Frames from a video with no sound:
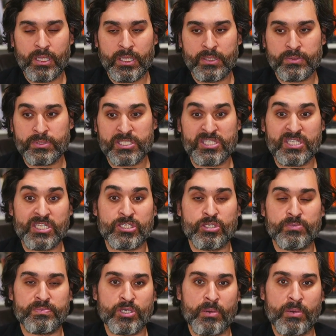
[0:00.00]

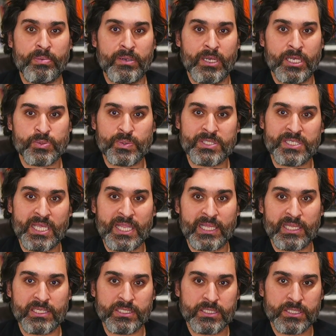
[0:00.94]
stitch-up job, as we say in
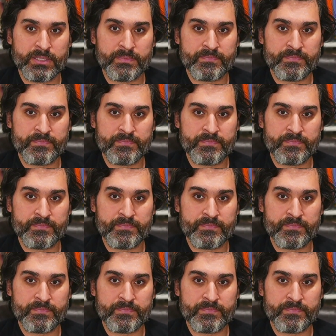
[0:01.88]
England.